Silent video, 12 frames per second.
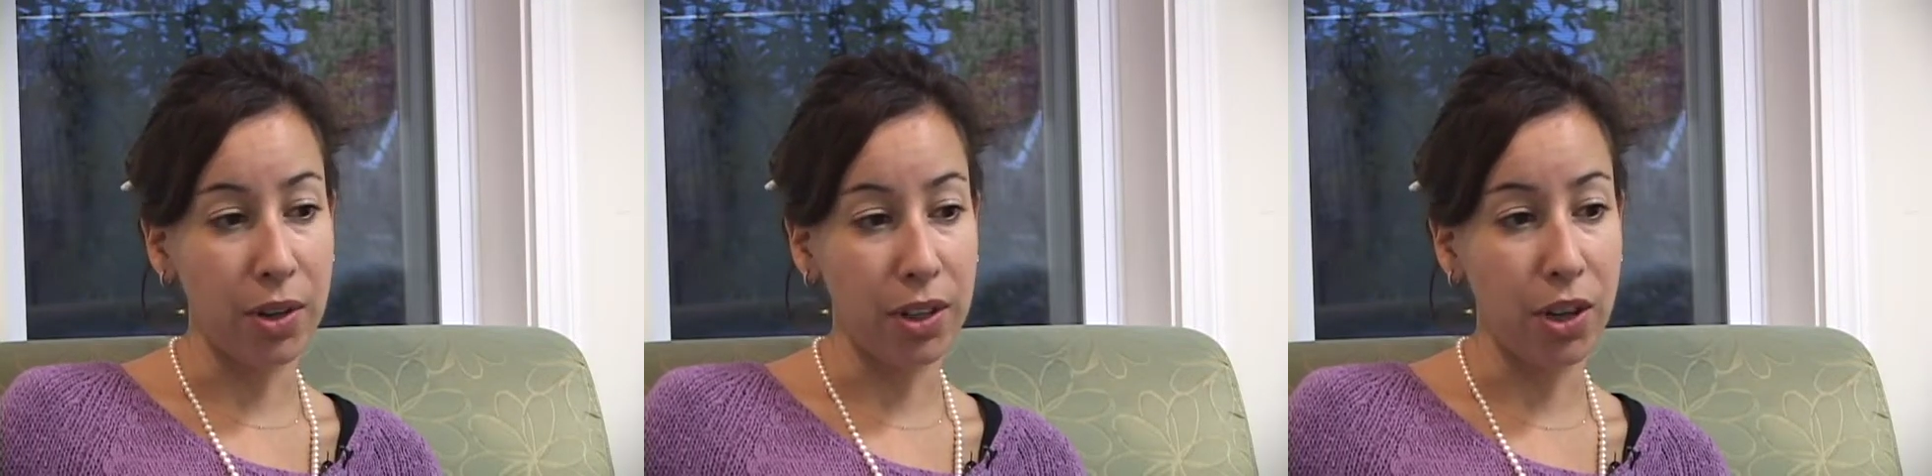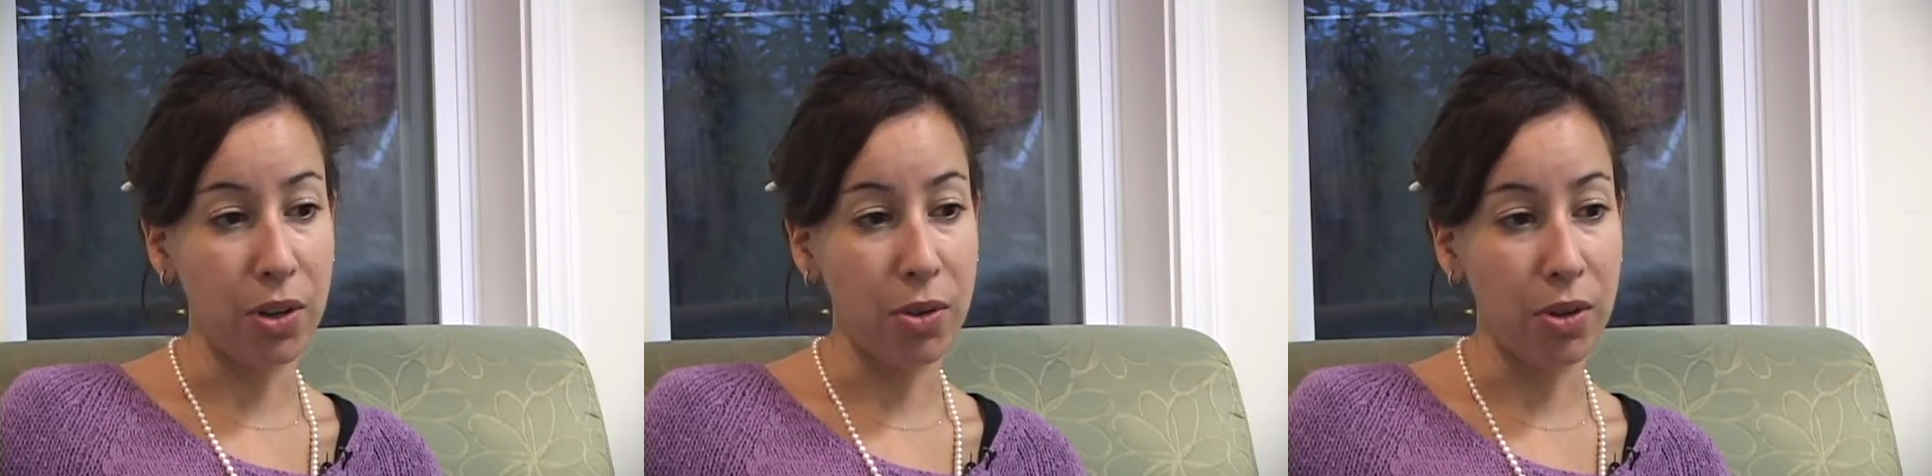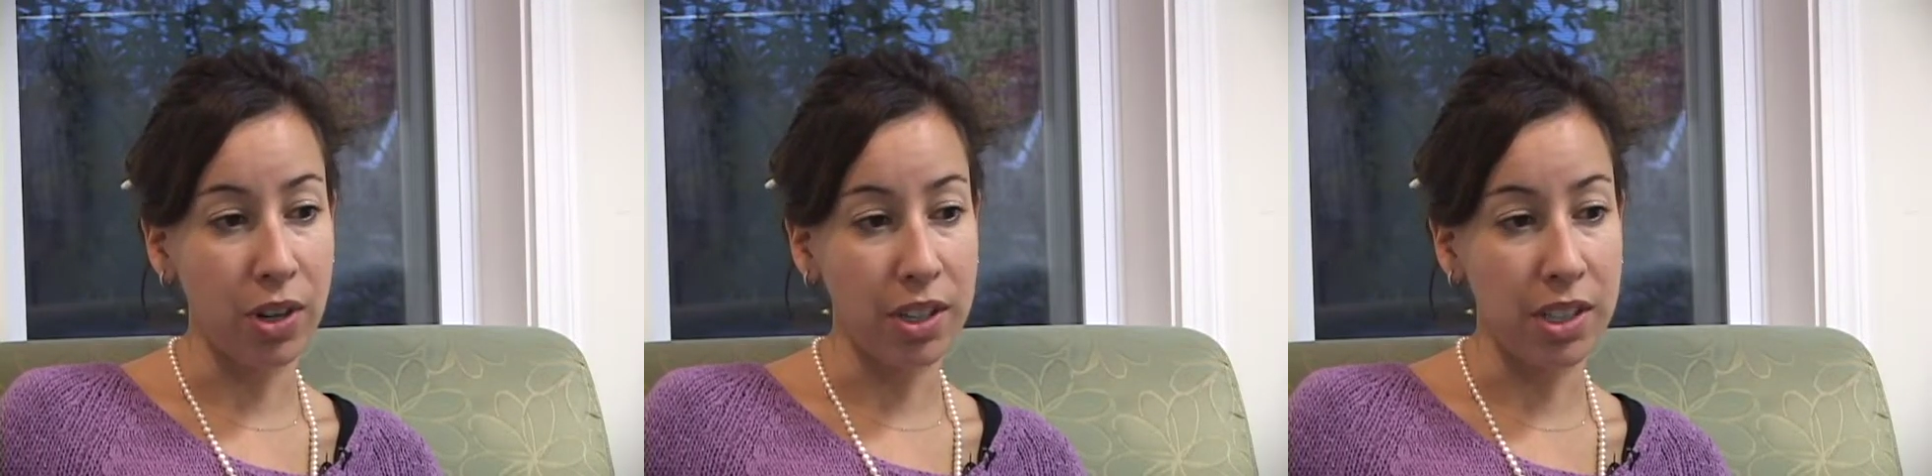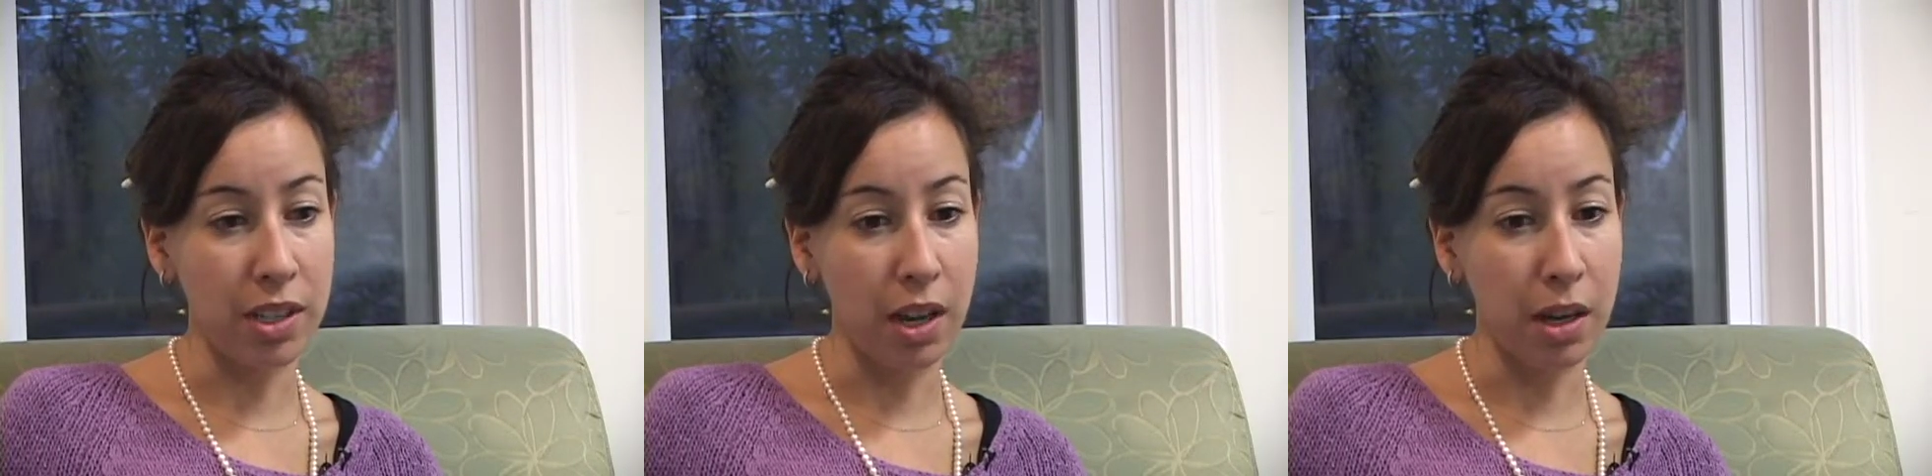
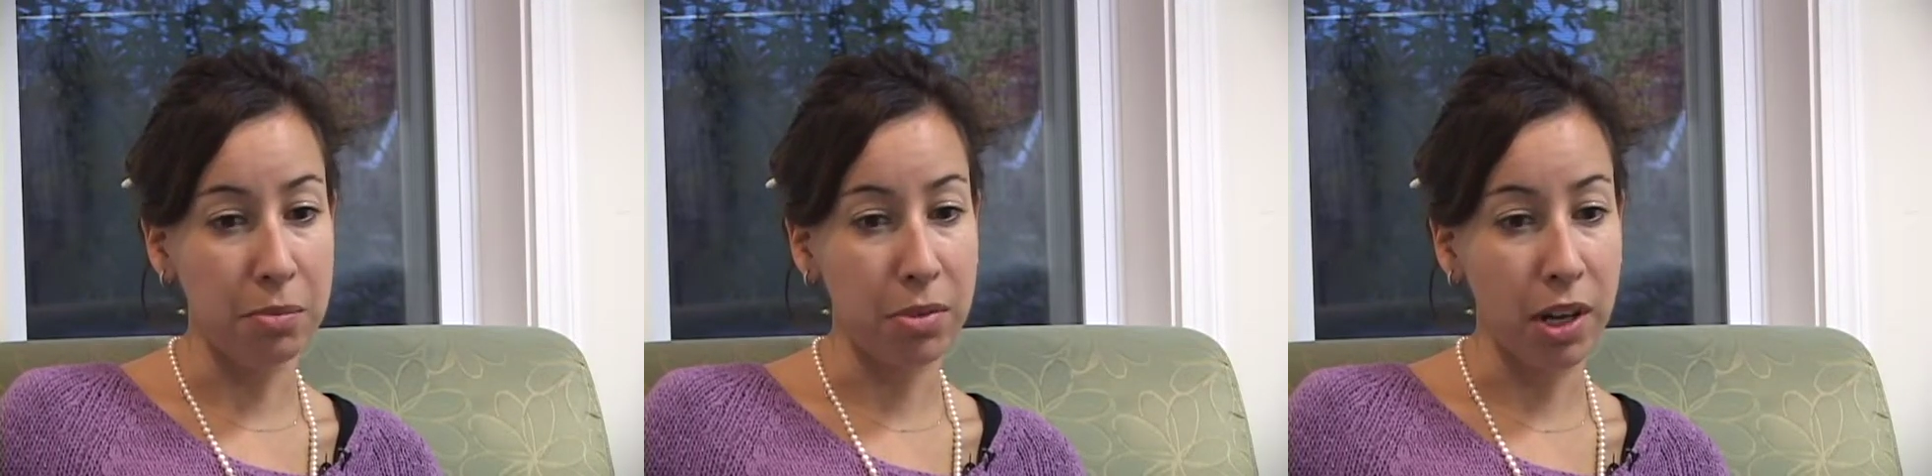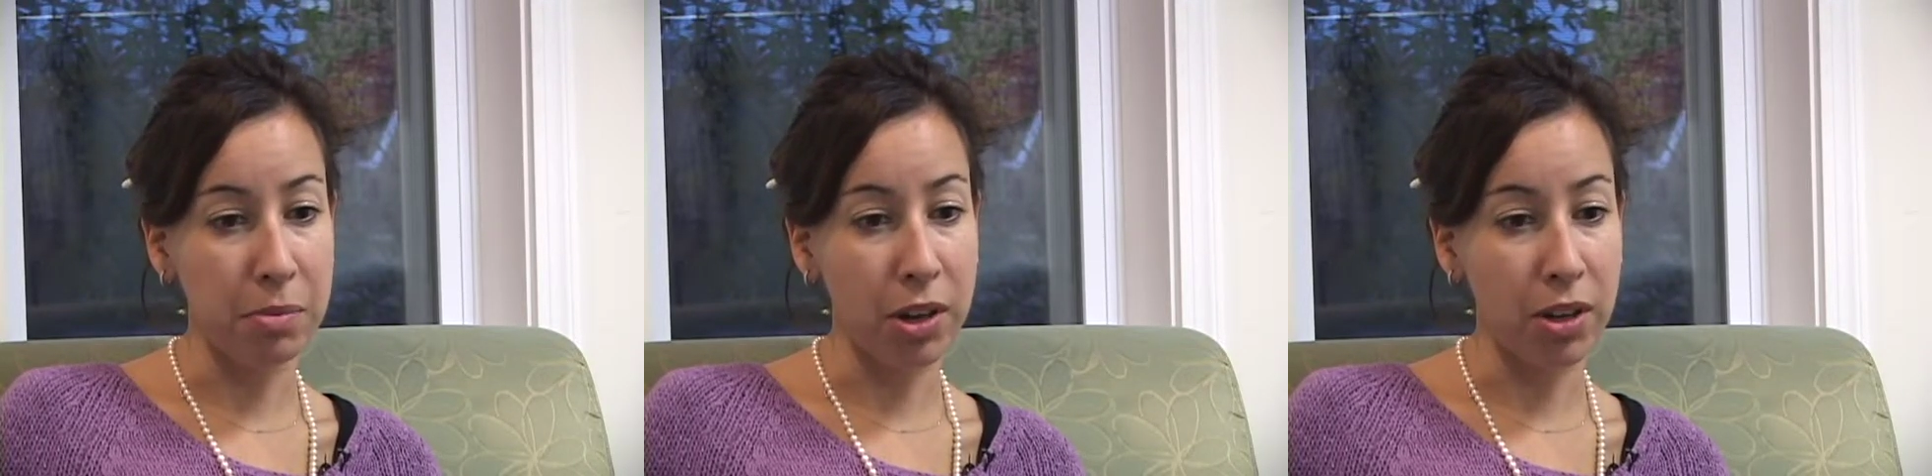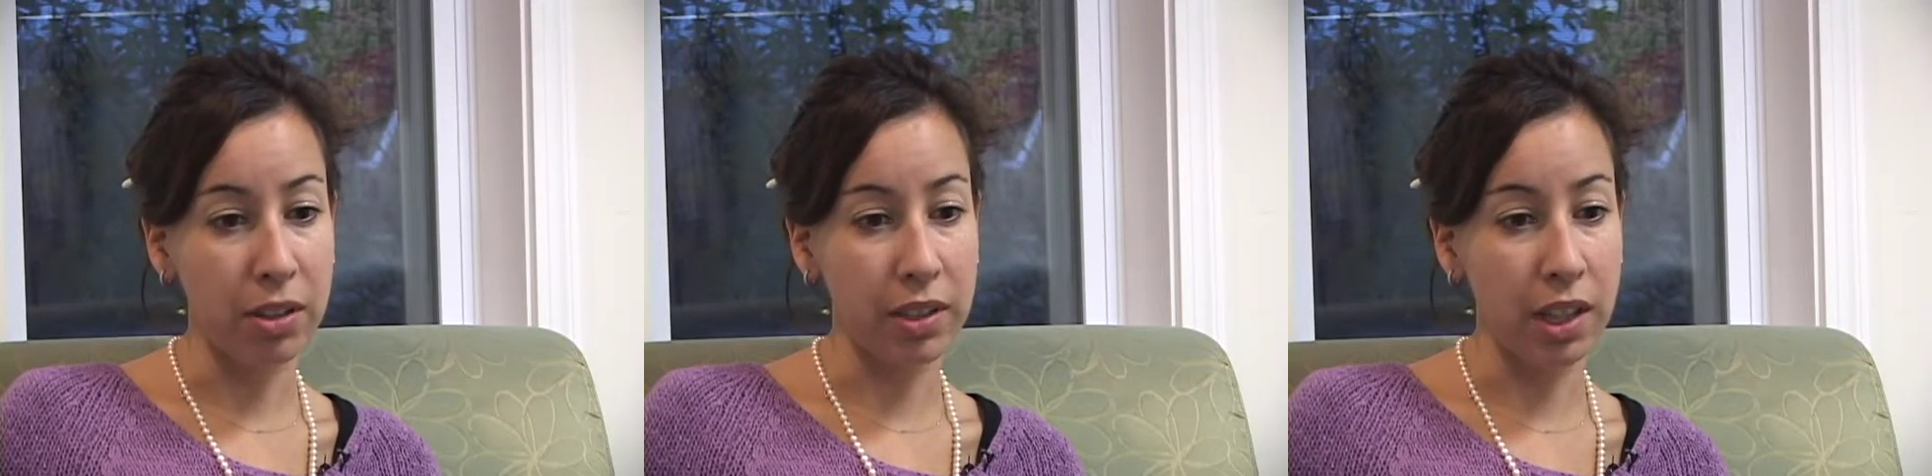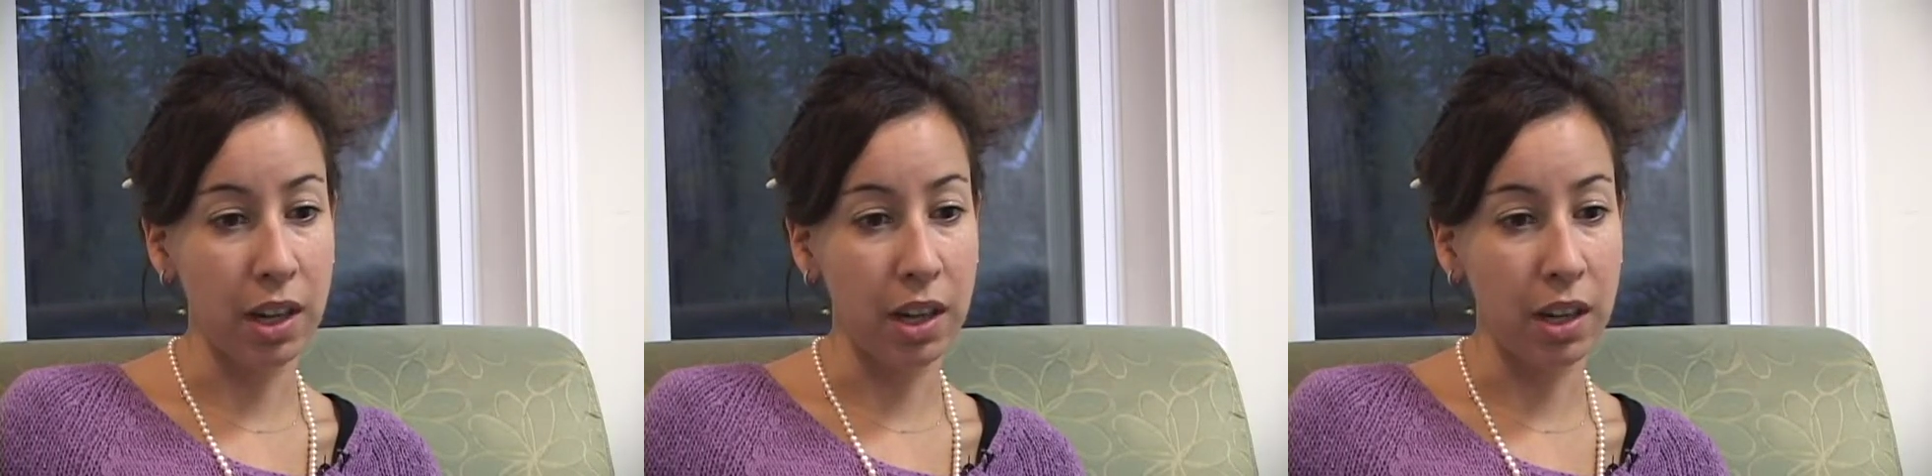cohort
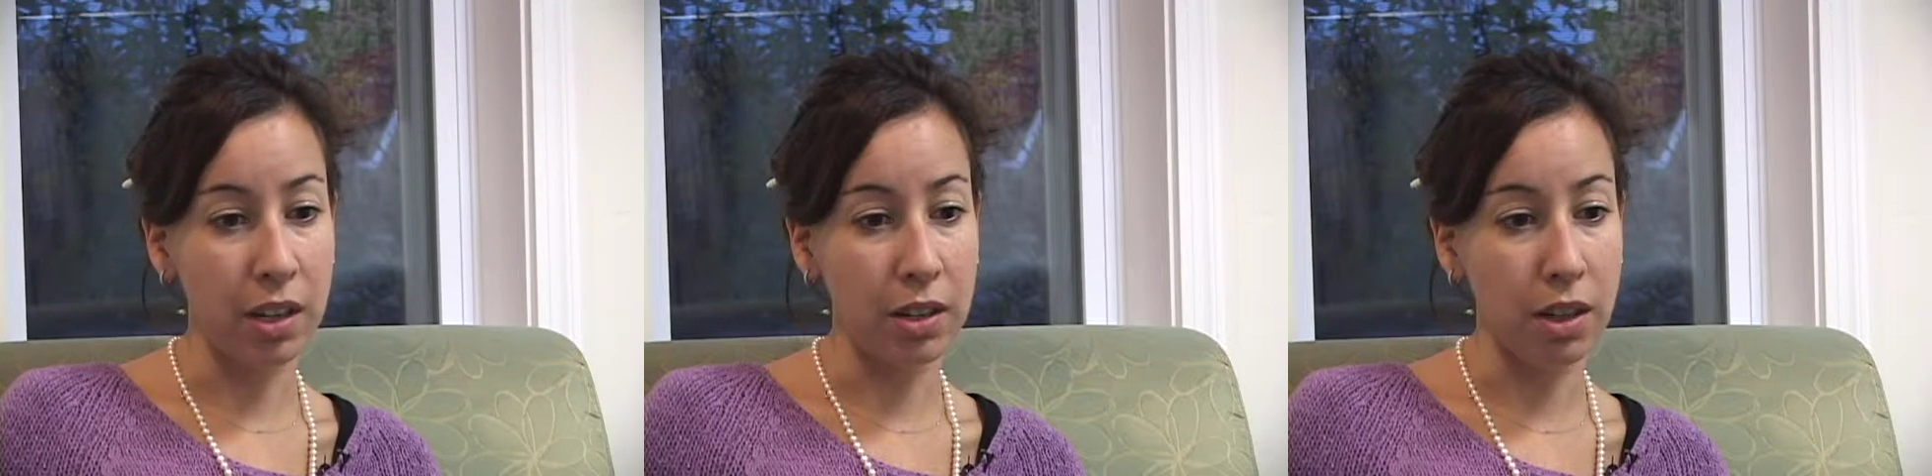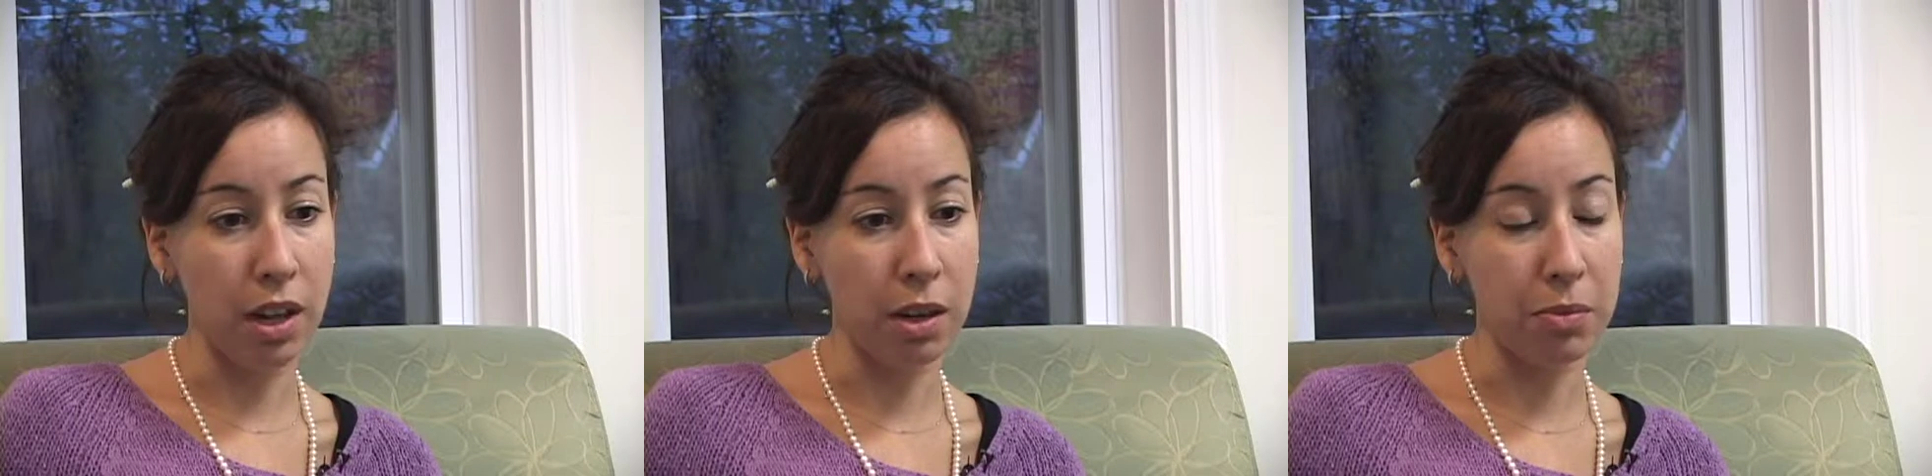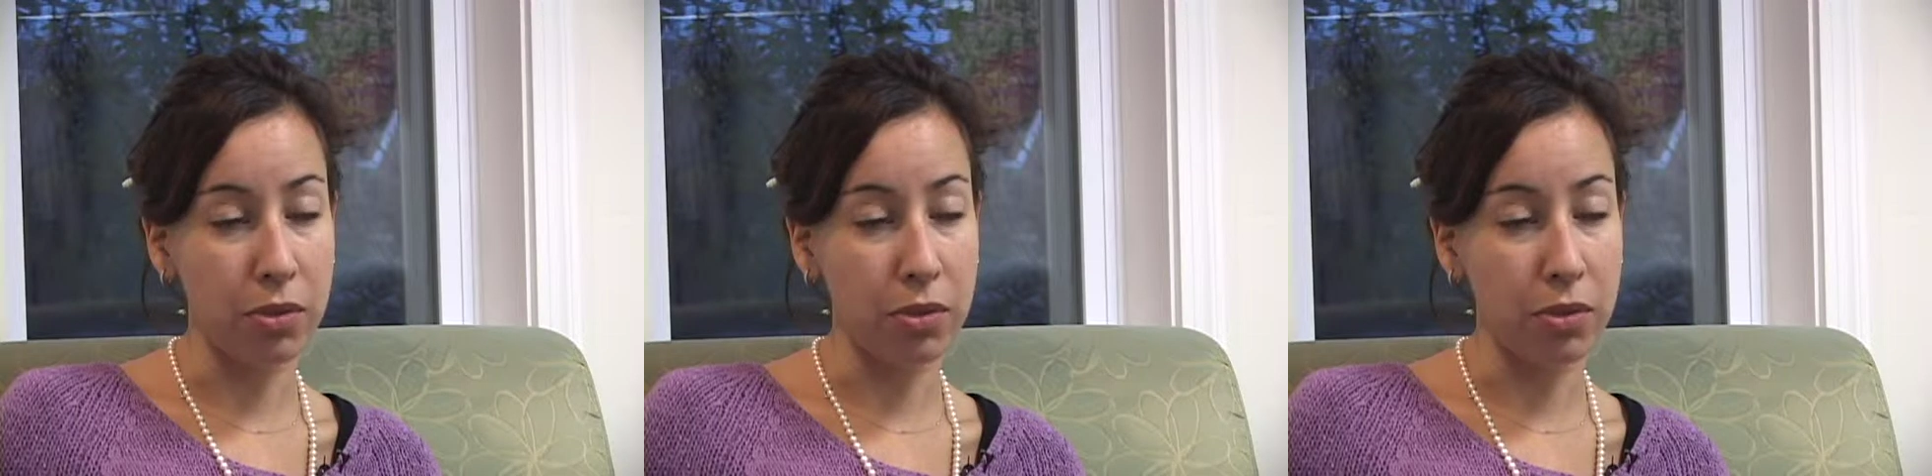primarily on